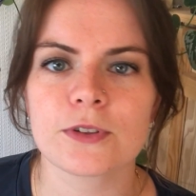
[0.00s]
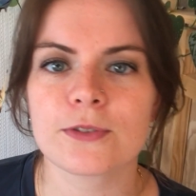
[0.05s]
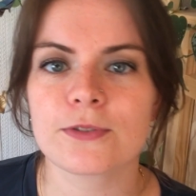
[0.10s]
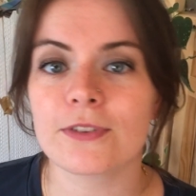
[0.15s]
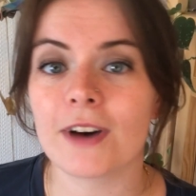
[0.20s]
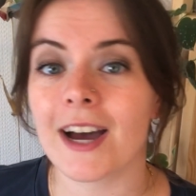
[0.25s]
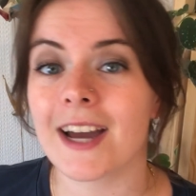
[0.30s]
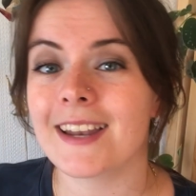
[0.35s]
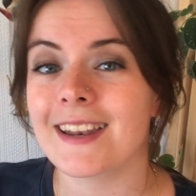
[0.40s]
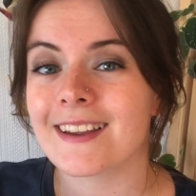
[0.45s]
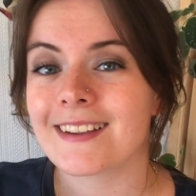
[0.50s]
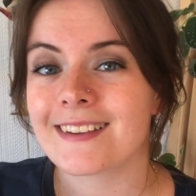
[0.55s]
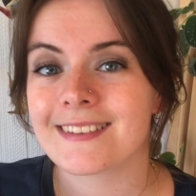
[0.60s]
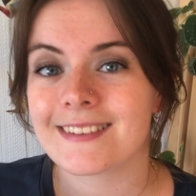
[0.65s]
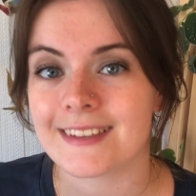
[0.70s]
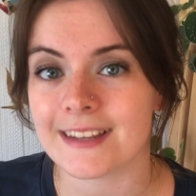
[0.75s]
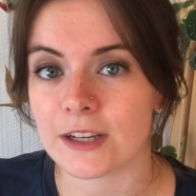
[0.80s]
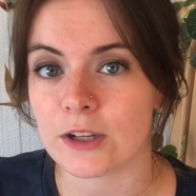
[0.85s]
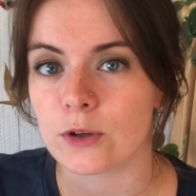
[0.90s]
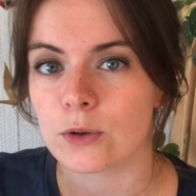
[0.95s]
to find a
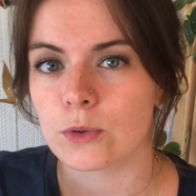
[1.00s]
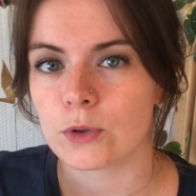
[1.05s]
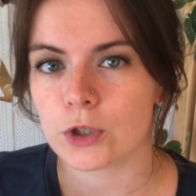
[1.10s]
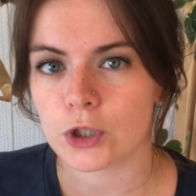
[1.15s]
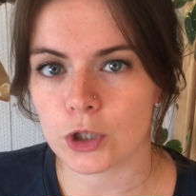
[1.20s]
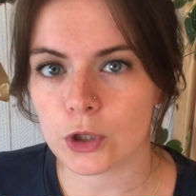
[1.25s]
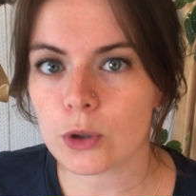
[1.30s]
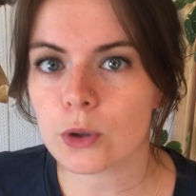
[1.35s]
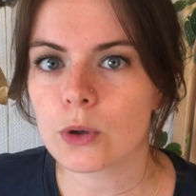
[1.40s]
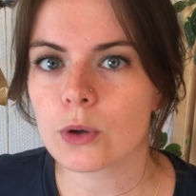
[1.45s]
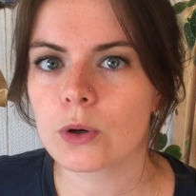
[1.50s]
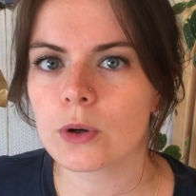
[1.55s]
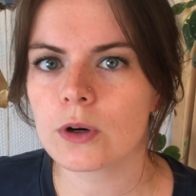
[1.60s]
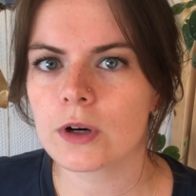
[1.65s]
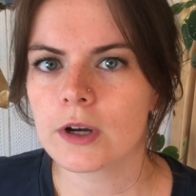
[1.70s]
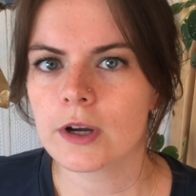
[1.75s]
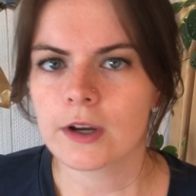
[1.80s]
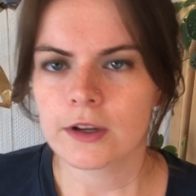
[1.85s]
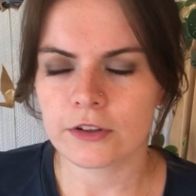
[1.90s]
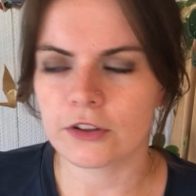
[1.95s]
single cure,
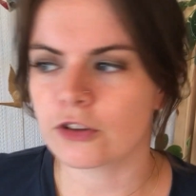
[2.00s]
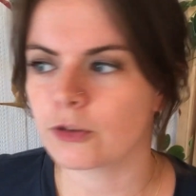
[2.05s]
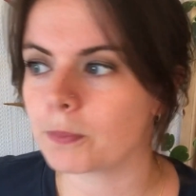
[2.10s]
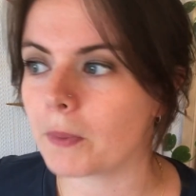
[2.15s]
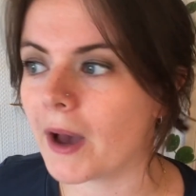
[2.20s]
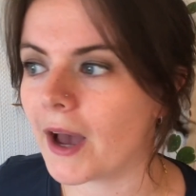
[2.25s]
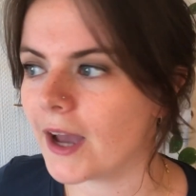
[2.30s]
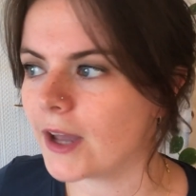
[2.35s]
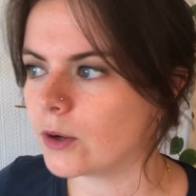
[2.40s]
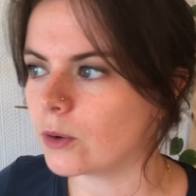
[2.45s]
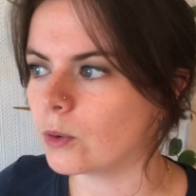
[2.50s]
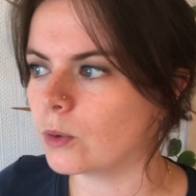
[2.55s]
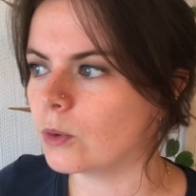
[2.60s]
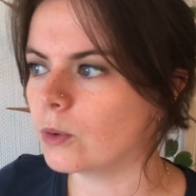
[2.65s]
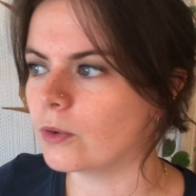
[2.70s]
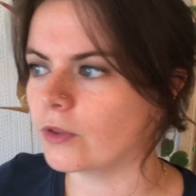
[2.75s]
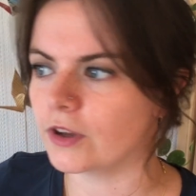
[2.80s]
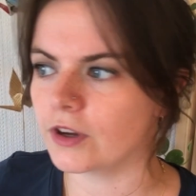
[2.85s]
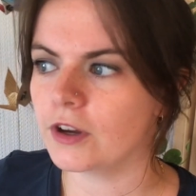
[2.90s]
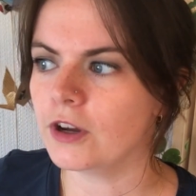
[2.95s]
despite
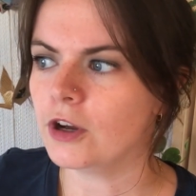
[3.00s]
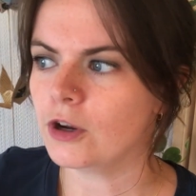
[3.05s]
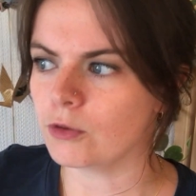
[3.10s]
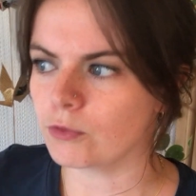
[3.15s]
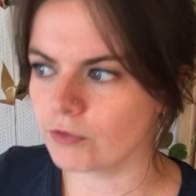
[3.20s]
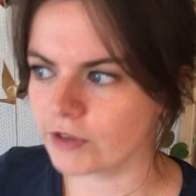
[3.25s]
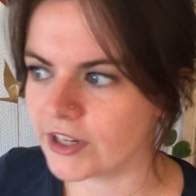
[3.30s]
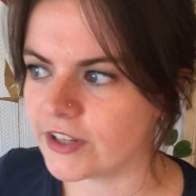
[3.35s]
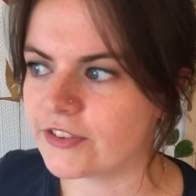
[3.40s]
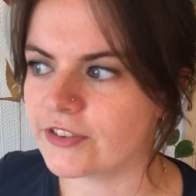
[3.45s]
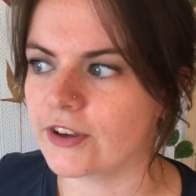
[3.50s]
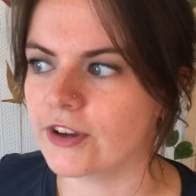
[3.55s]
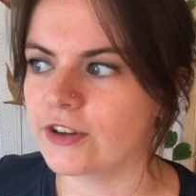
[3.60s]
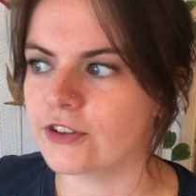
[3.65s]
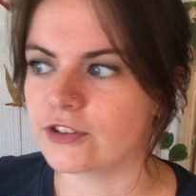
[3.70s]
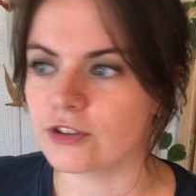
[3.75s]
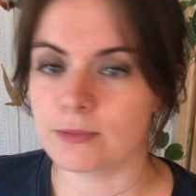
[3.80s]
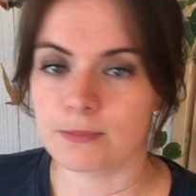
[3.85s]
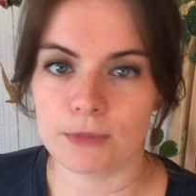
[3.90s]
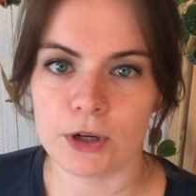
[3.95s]
all the
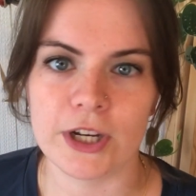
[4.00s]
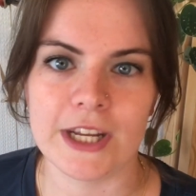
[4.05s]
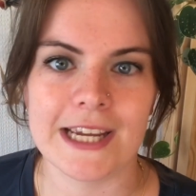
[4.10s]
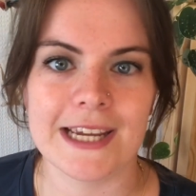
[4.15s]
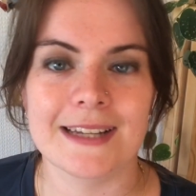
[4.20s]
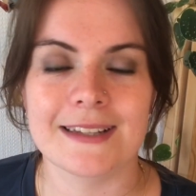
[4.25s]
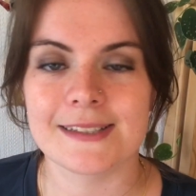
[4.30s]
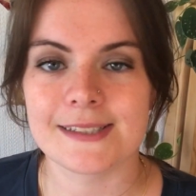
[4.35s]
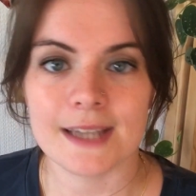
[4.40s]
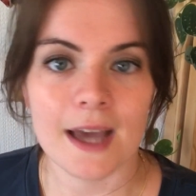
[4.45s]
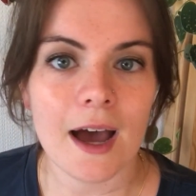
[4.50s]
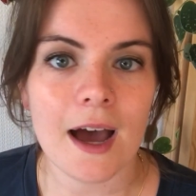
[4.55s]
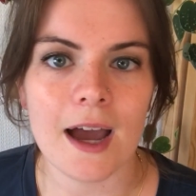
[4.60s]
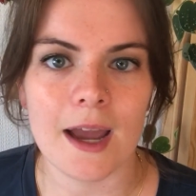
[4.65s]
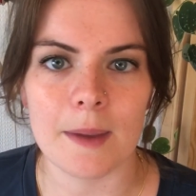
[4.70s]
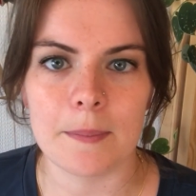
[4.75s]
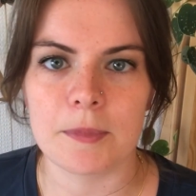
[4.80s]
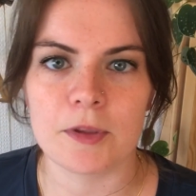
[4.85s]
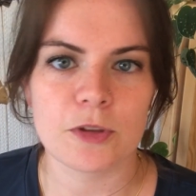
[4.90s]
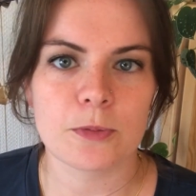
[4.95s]
research and money and
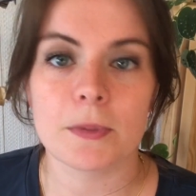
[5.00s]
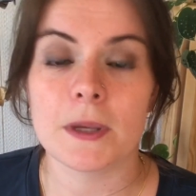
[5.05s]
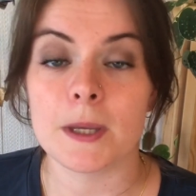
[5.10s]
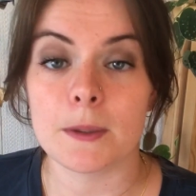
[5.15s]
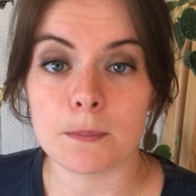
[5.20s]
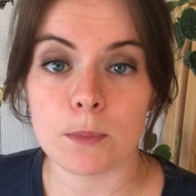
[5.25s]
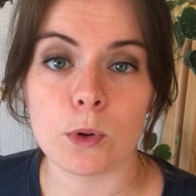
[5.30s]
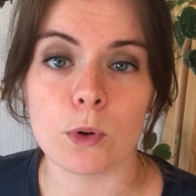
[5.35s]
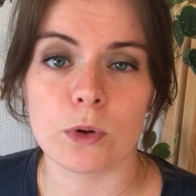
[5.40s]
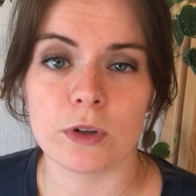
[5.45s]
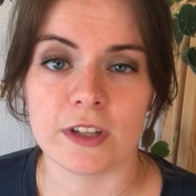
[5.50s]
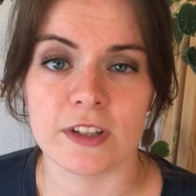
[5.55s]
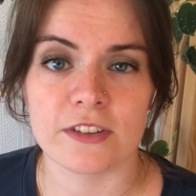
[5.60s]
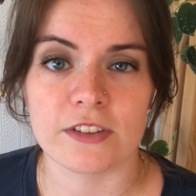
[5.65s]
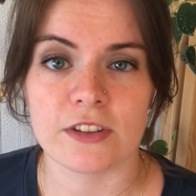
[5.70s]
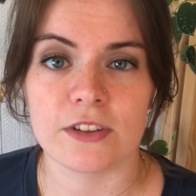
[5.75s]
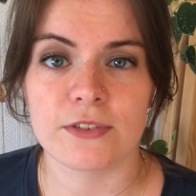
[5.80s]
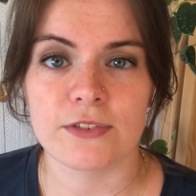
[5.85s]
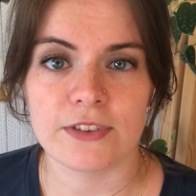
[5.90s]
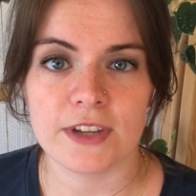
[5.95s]
time that's being poured
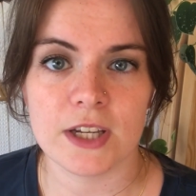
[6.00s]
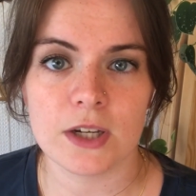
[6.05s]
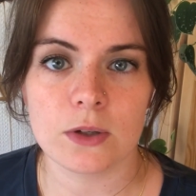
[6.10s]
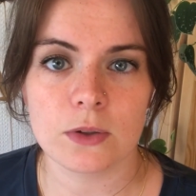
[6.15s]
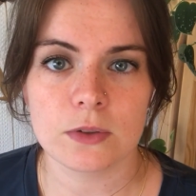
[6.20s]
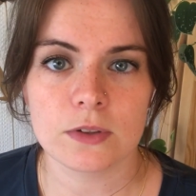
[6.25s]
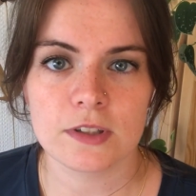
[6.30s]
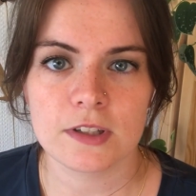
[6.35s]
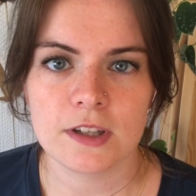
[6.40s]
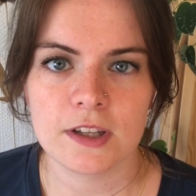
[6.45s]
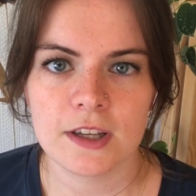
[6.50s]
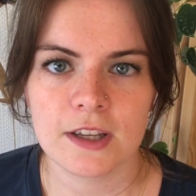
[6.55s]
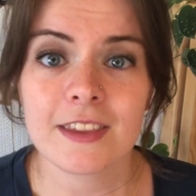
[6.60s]
into the field.